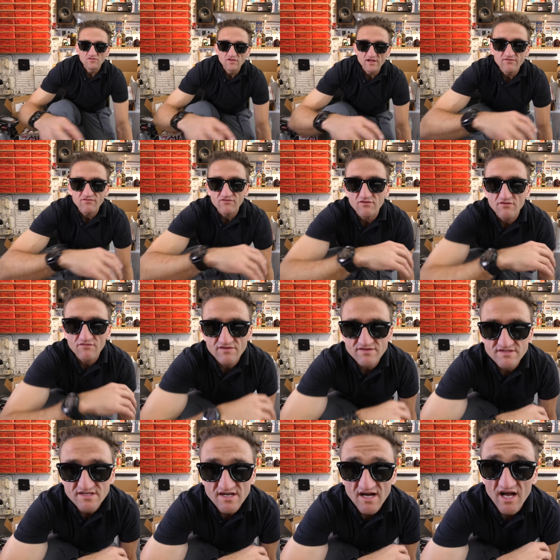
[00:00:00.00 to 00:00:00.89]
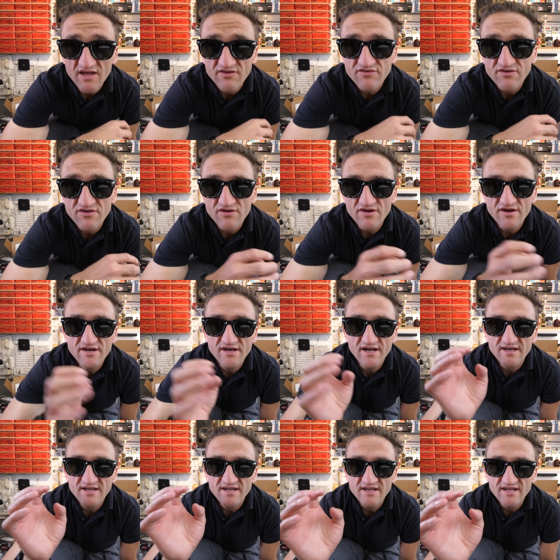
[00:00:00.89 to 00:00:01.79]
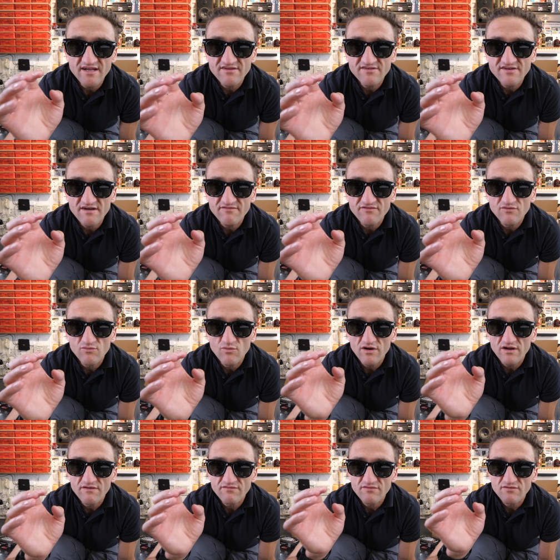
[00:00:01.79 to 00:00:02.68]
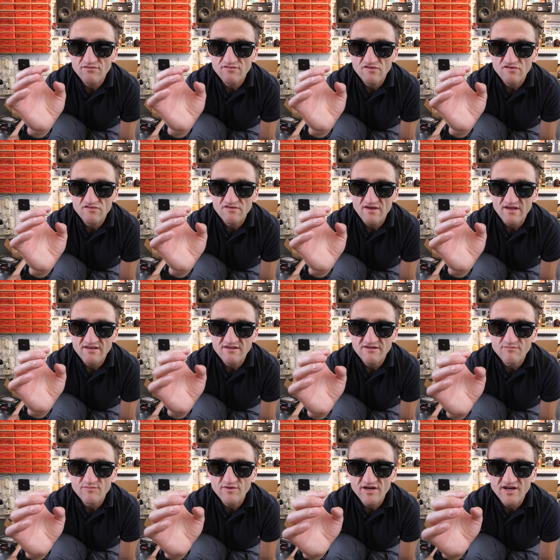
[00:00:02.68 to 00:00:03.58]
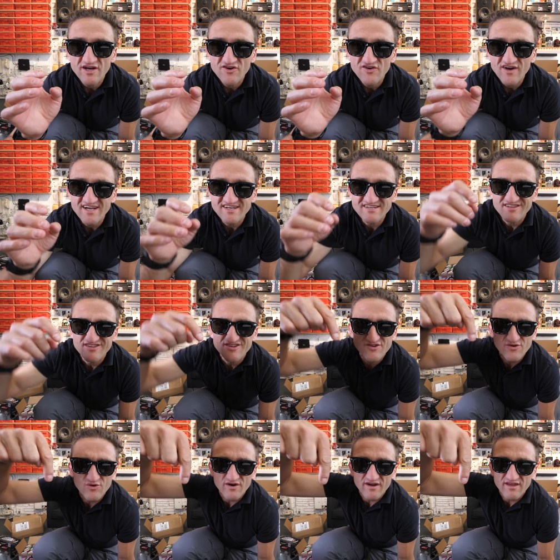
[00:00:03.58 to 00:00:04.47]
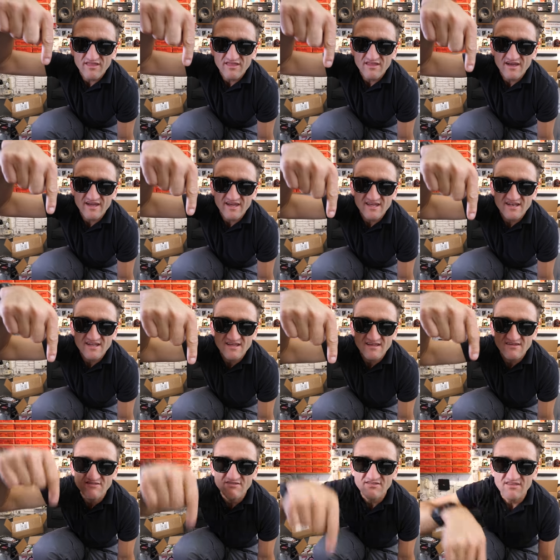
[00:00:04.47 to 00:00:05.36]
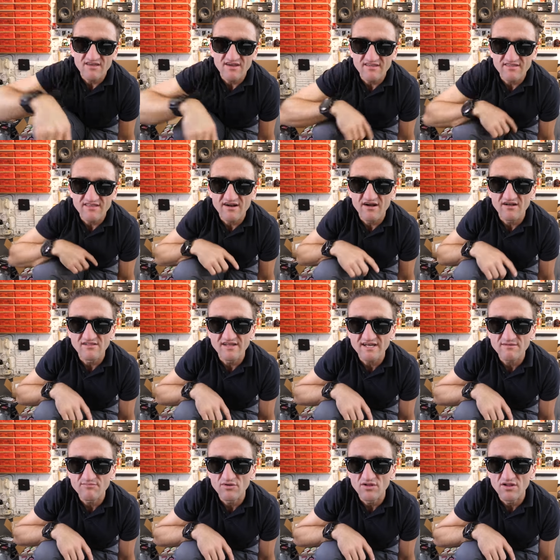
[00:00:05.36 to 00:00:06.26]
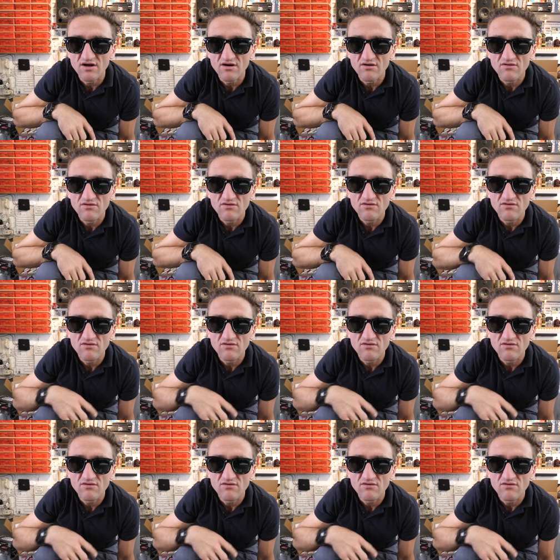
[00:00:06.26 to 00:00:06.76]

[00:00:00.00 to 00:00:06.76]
let's go visit Oscar, and I need each and every one of you to send him a congratulatory thing in his thing that I'll link below.